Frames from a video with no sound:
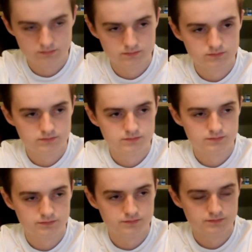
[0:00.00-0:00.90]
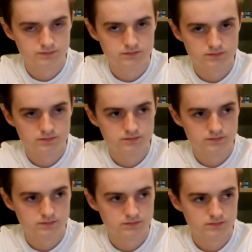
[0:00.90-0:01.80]

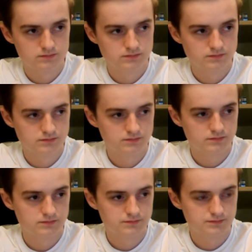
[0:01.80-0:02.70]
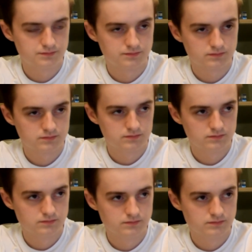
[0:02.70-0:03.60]

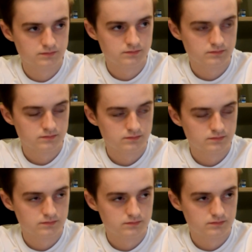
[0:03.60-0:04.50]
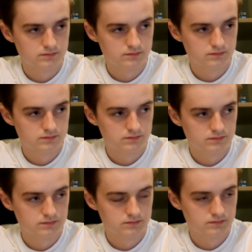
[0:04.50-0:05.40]

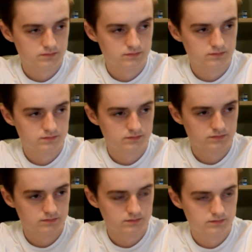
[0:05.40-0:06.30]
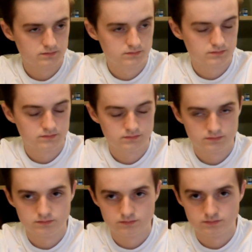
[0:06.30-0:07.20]

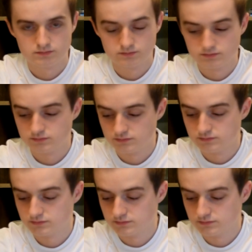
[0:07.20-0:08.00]
This person isn't speaking.